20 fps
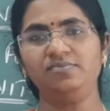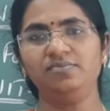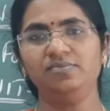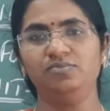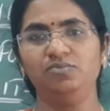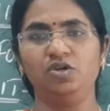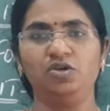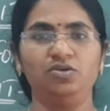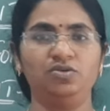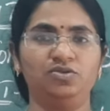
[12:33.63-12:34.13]

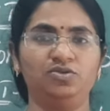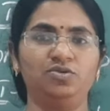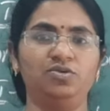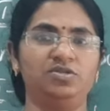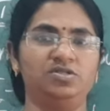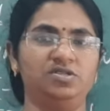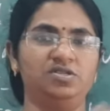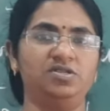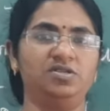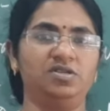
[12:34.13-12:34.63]
because sole
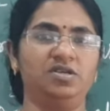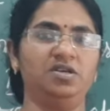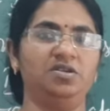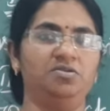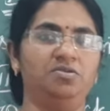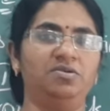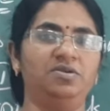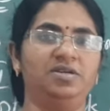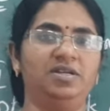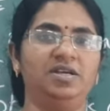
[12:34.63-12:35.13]
trader
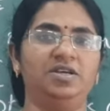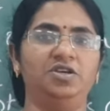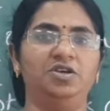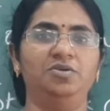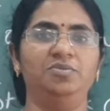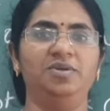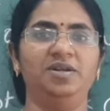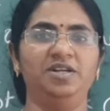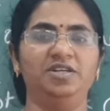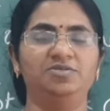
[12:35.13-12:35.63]
cannot
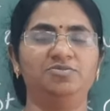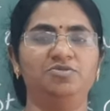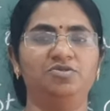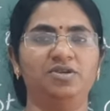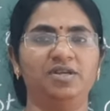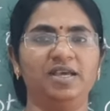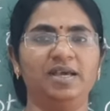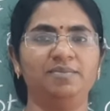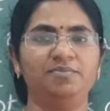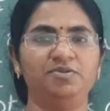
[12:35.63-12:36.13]
accumulate more
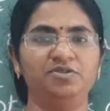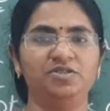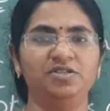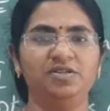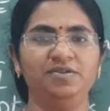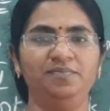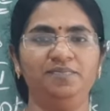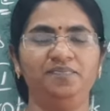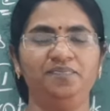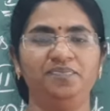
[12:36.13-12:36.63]

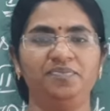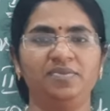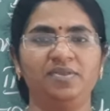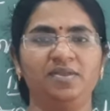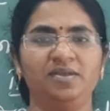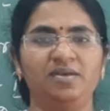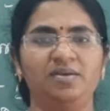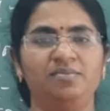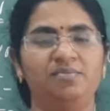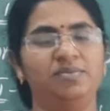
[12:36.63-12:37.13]
capital,
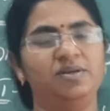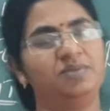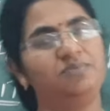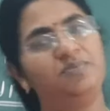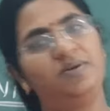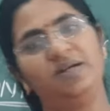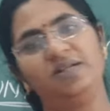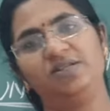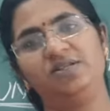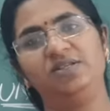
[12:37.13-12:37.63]
but
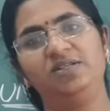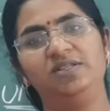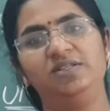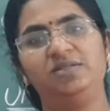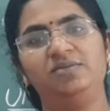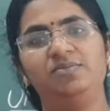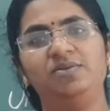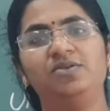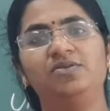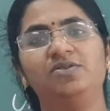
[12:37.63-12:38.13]

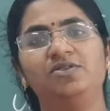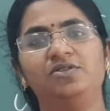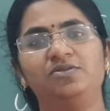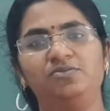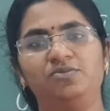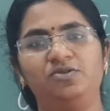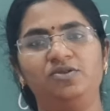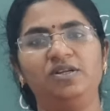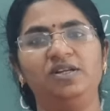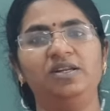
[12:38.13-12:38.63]
partners, because
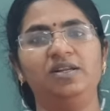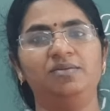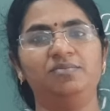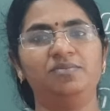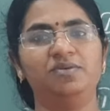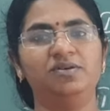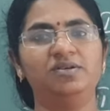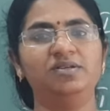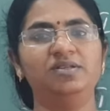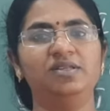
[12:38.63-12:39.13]
more in
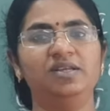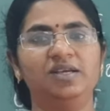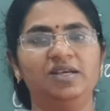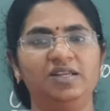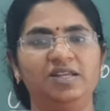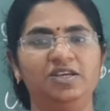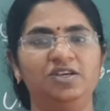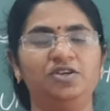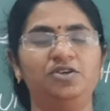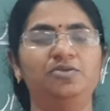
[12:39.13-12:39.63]
number, they
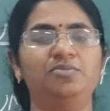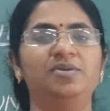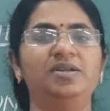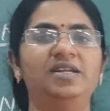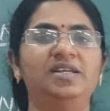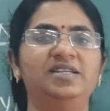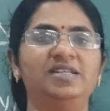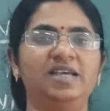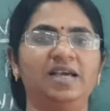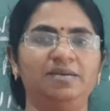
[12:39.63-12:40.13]
can
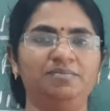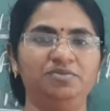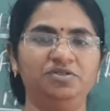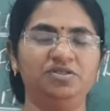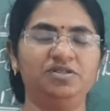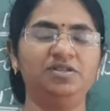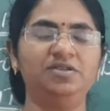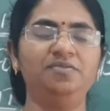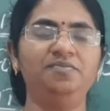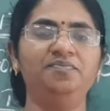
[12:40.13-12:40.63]
accumulate
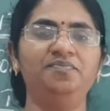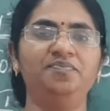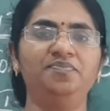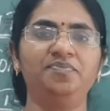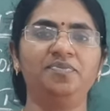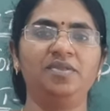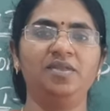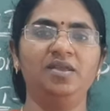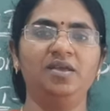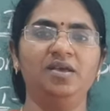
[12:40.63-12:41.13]
capital.
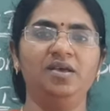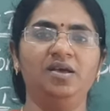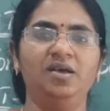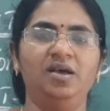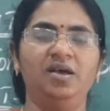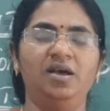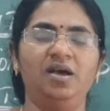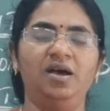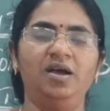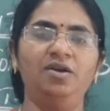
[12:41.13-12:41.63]

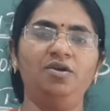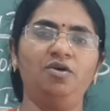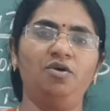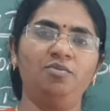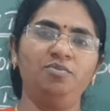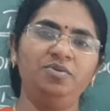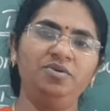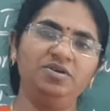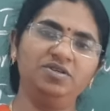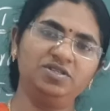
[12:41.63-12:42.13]
And
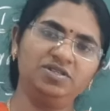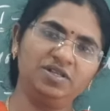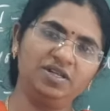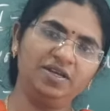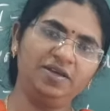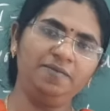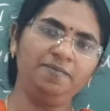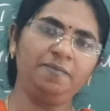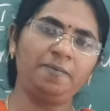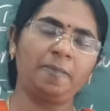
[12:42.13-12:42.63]

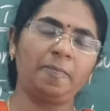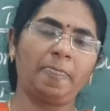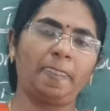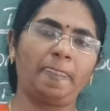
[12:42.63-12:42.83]
obviously,